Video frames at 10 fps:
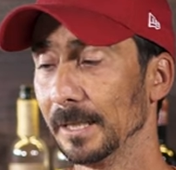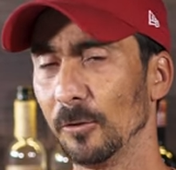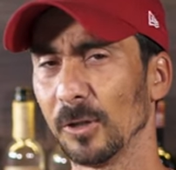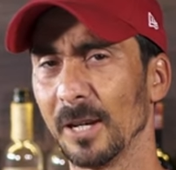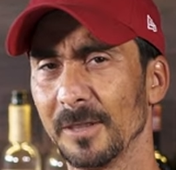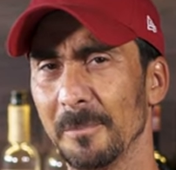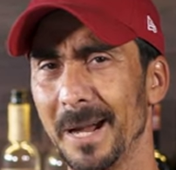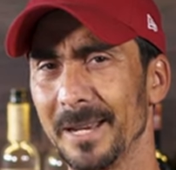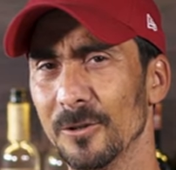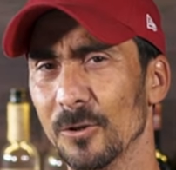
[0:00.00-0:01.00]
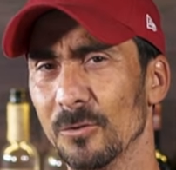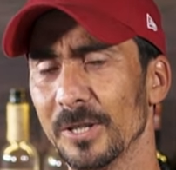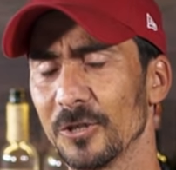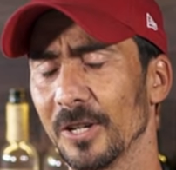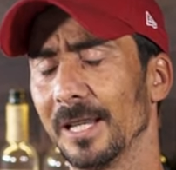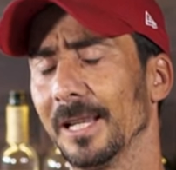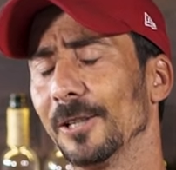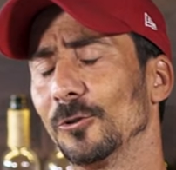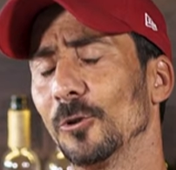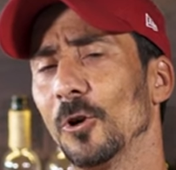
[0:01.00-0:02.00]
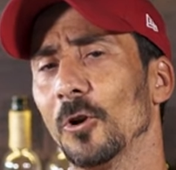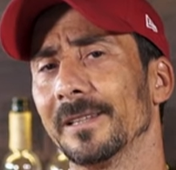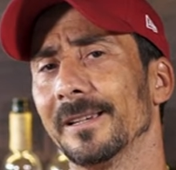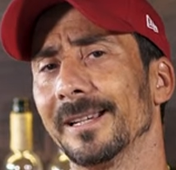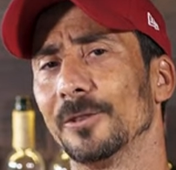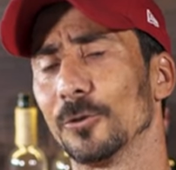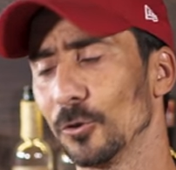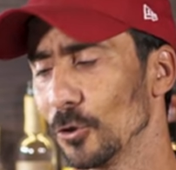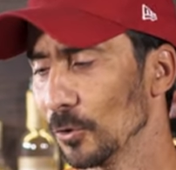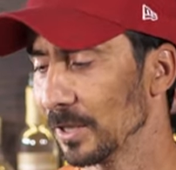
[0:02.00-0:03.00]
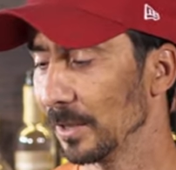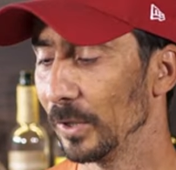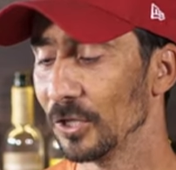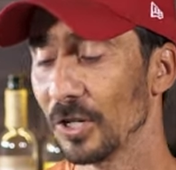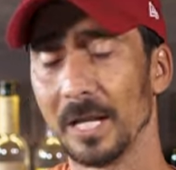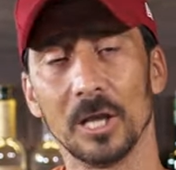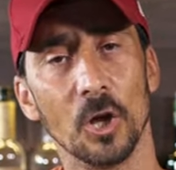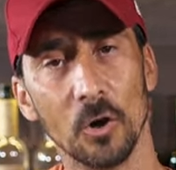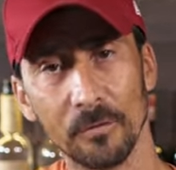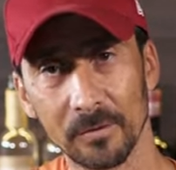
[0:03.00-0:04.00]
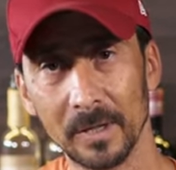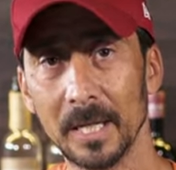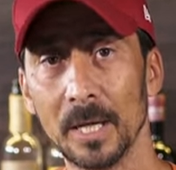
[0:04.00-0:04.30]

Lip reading: Then you have the manual, which I like to call it the retro juicer, which I love.